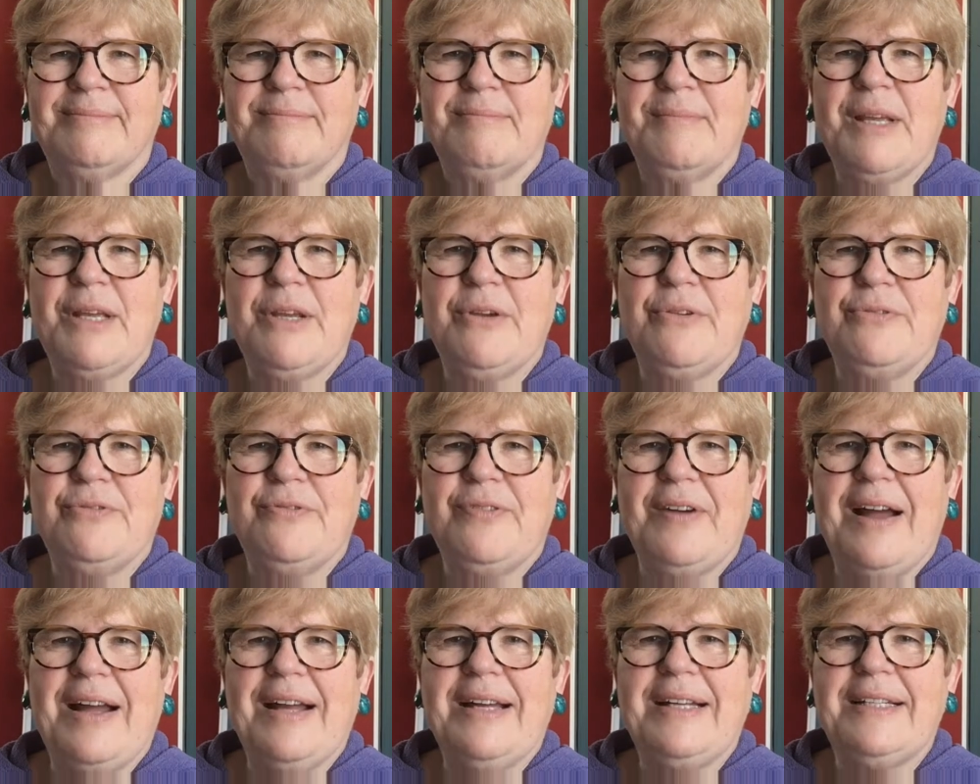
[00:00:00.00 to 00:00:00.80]
May you
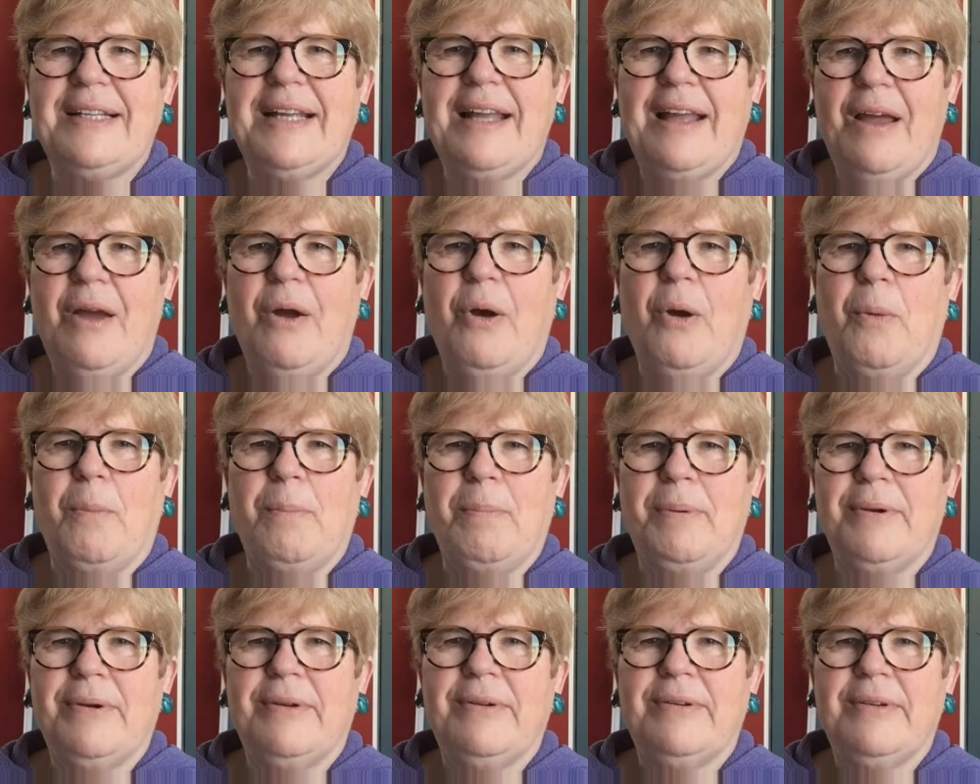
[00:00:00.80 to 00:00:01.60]
find
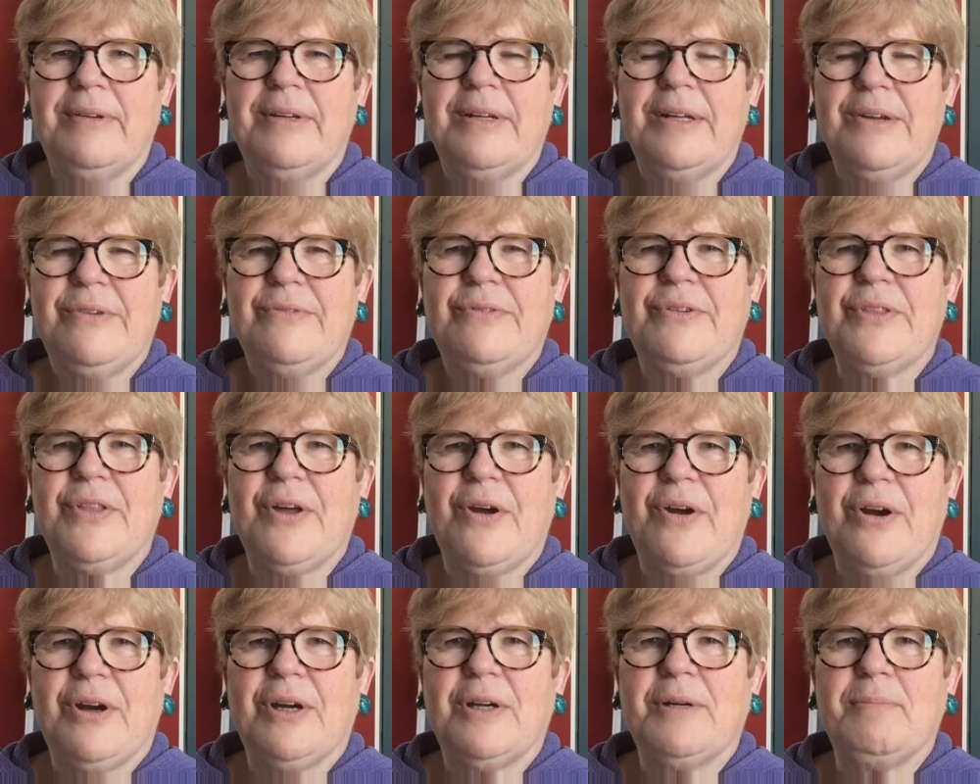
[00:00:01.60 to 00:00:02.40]
help for the
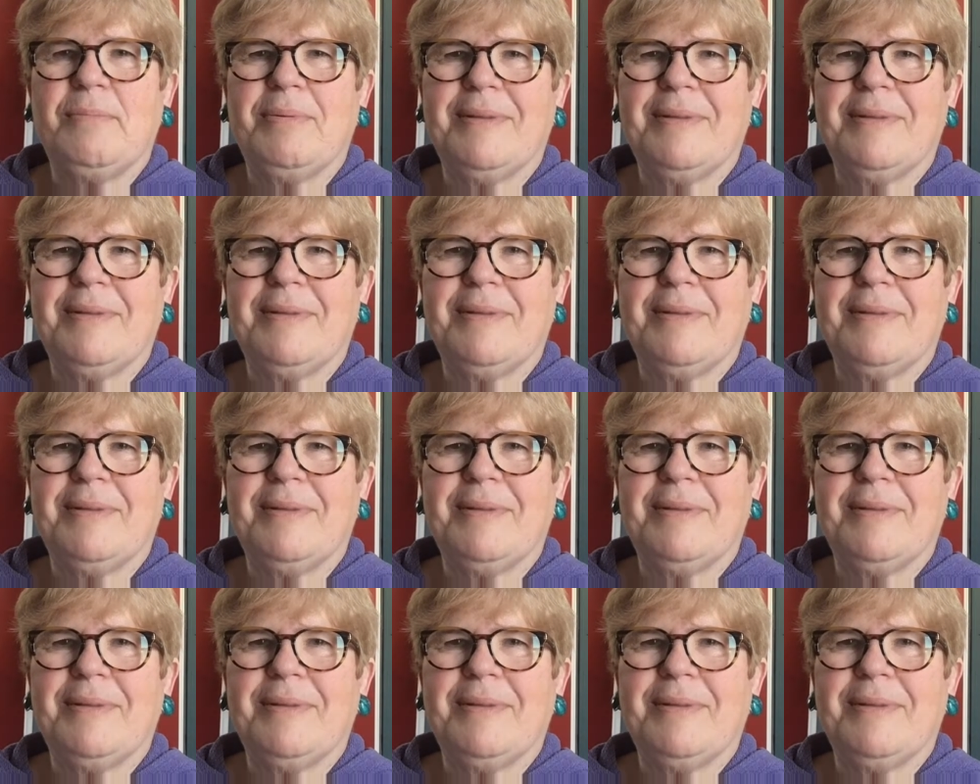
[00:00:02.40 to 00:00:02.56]
hard